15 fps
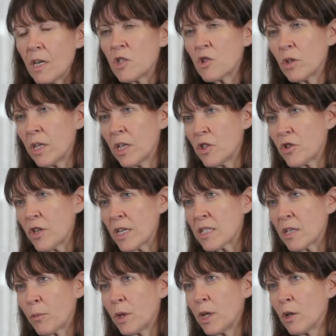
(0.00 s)
It's really
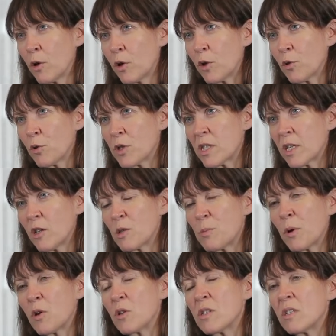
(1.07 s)
interesting when you look at those skills
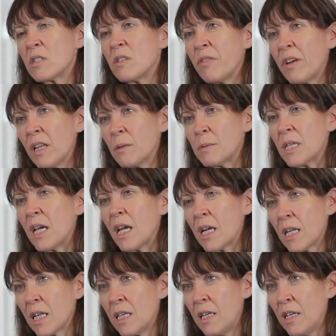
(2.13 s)
because they're developed
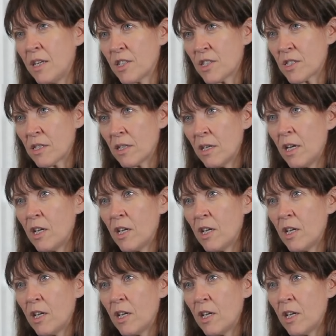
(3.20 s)
early years,